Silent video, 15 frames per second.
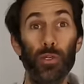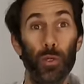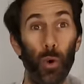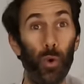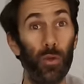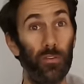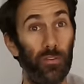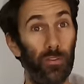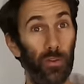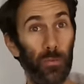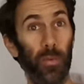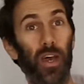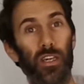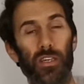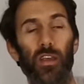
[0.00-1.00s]
who talks too
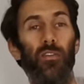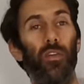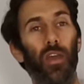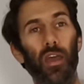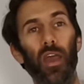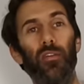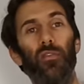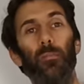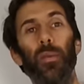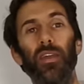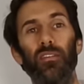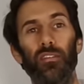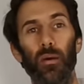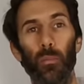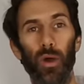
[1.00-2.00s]
much? Have you ever
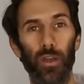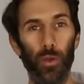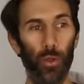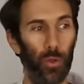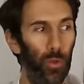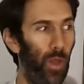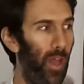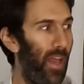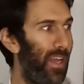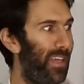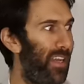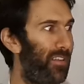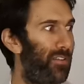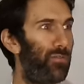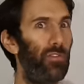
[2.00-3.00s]
met someone who
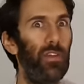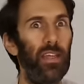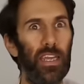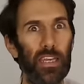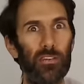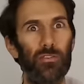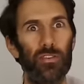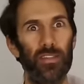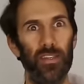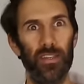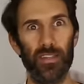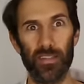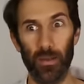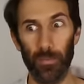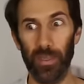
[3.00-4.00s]
gets really interested
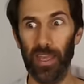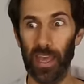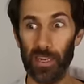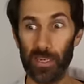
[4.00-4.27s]
in something